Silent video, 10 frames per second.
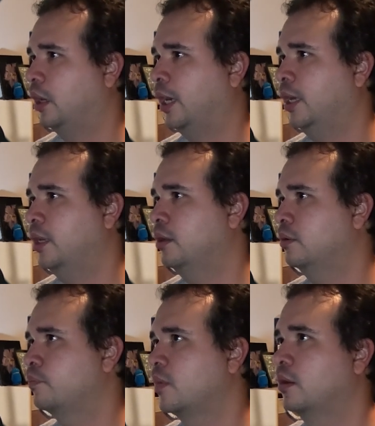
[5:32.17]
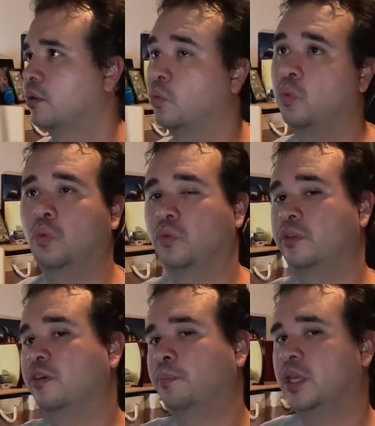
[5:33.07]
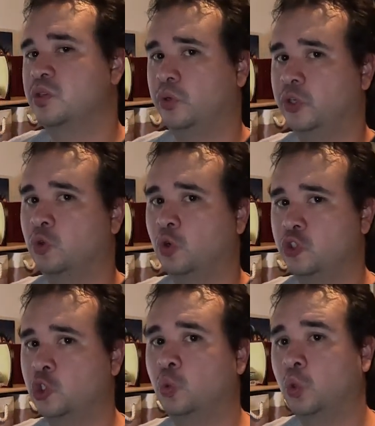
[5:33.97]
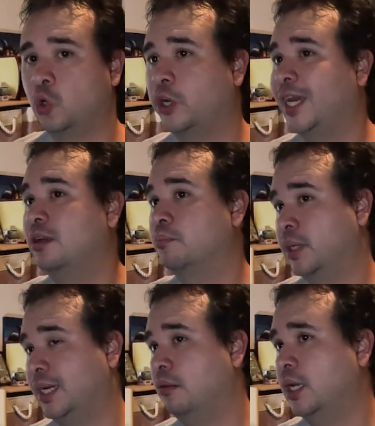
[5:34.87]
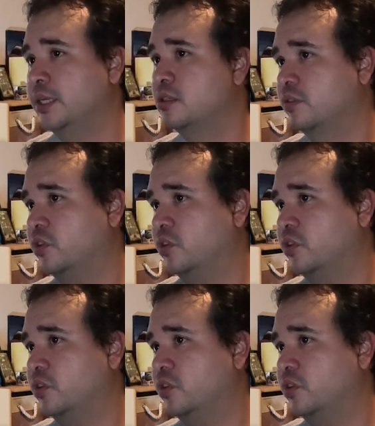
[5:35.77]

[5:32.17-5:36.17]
And the place where you're going to locate Megalights,